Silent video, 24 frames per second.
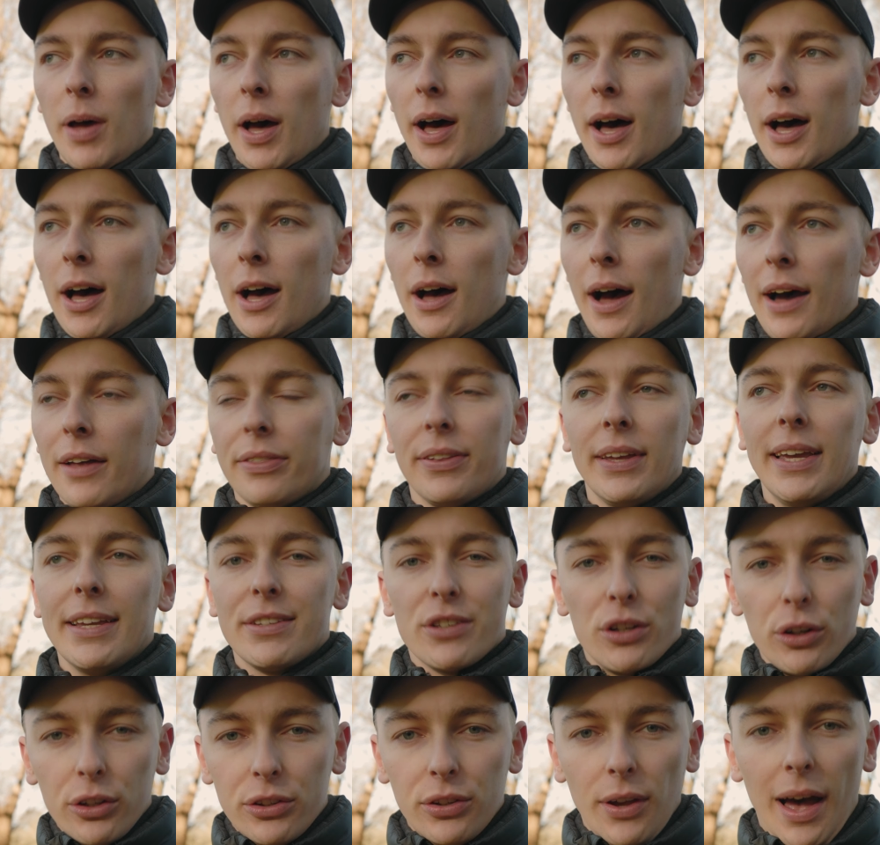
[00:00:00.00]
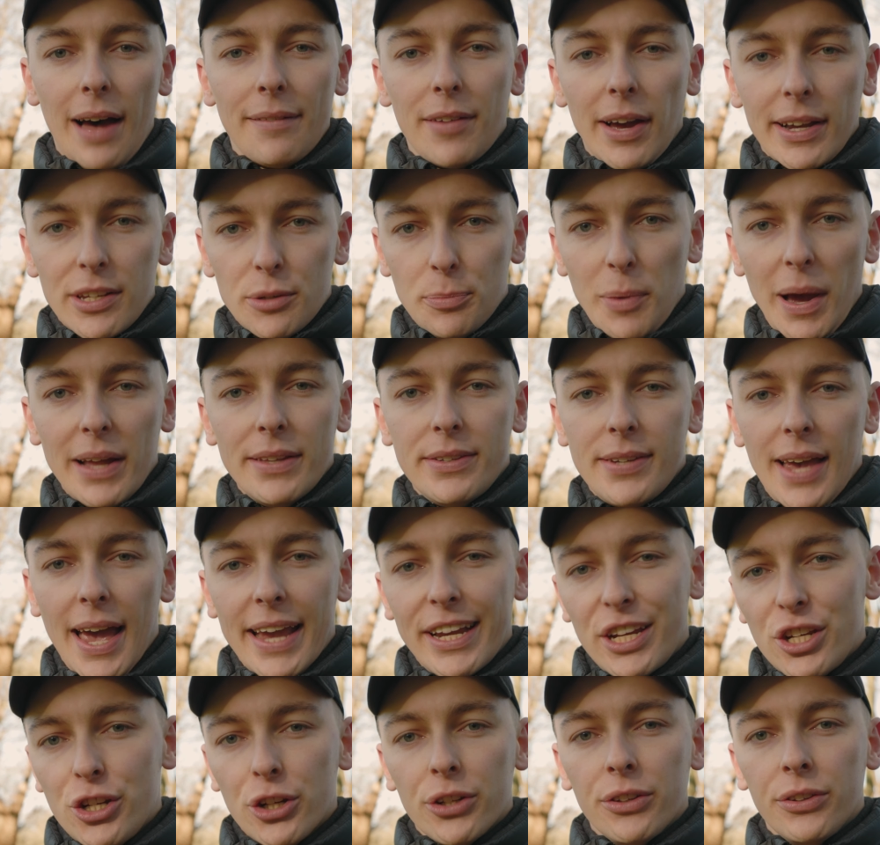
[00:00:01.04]
I think it's good to have
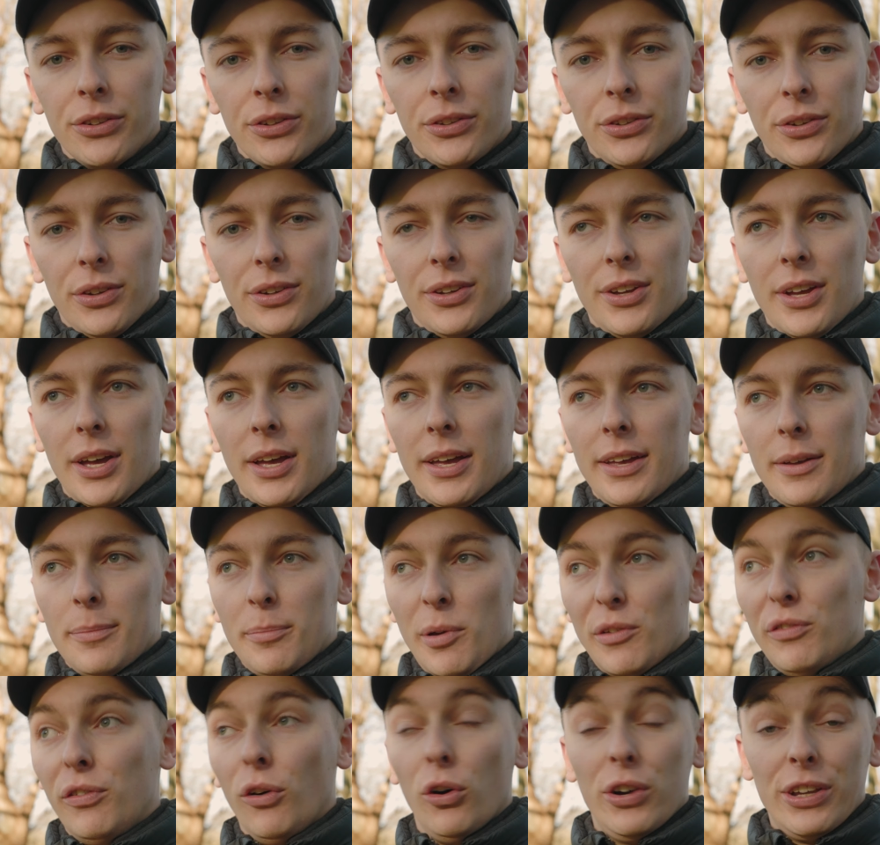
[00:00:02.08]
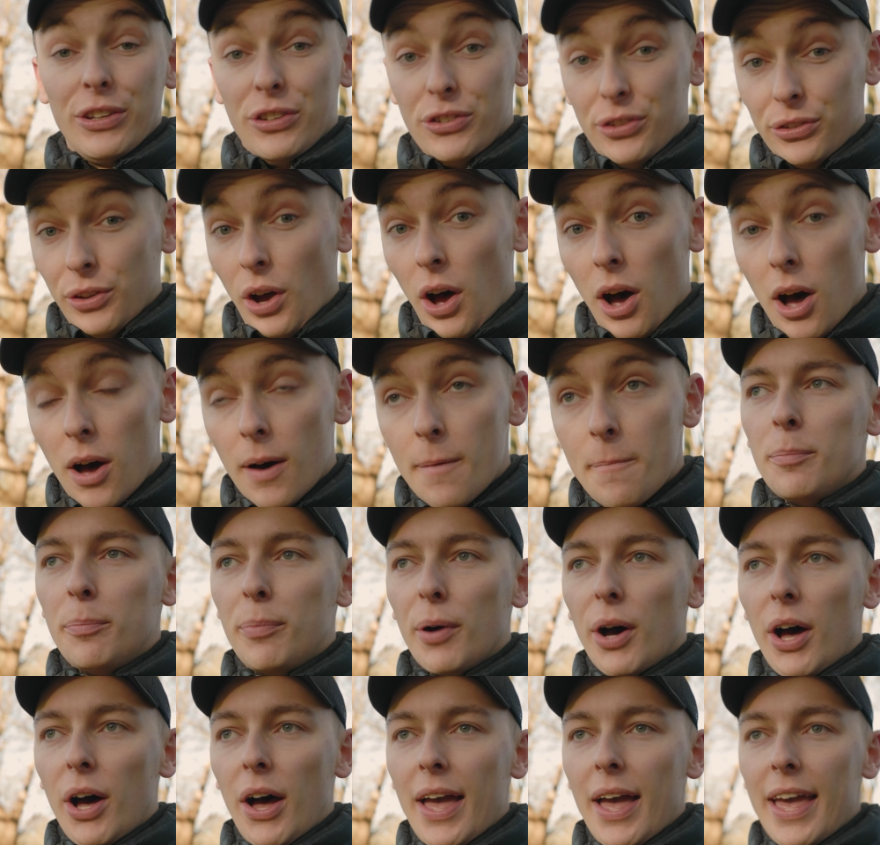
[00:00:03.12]
expectations before you start,
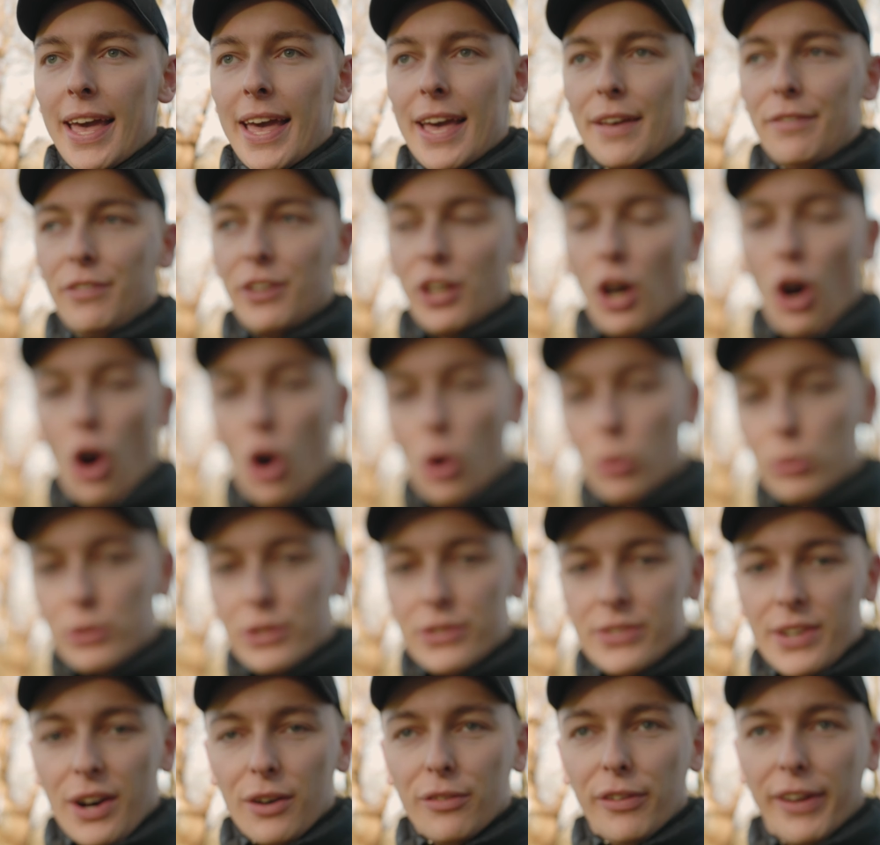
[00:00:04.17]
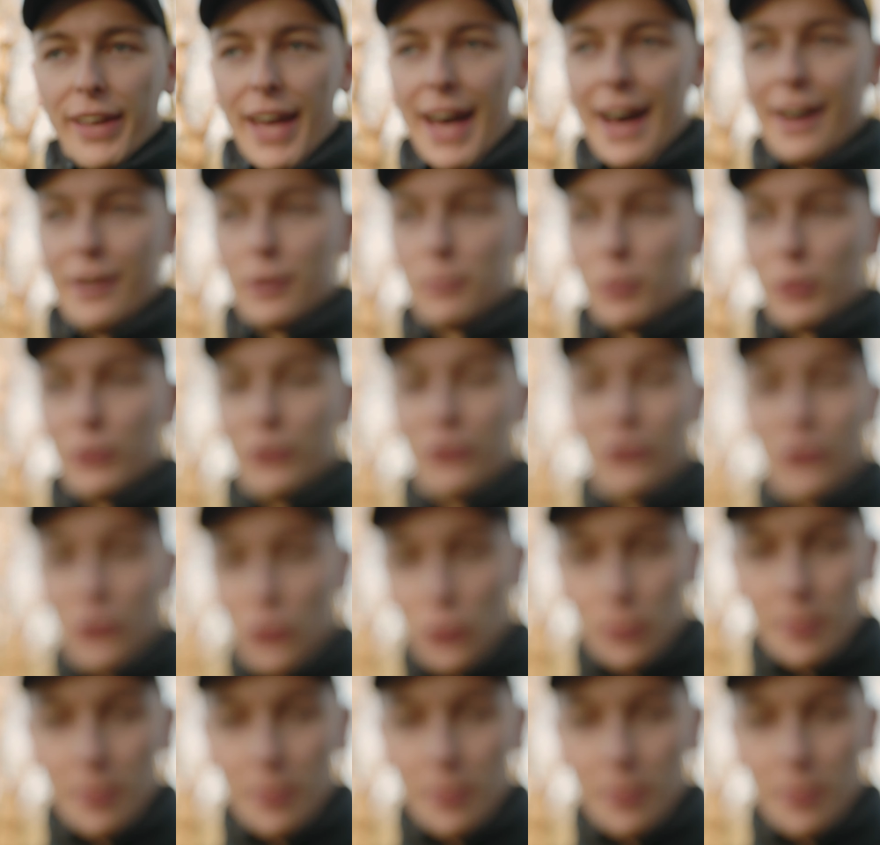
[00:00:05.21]
but if you hold yourself accountable to too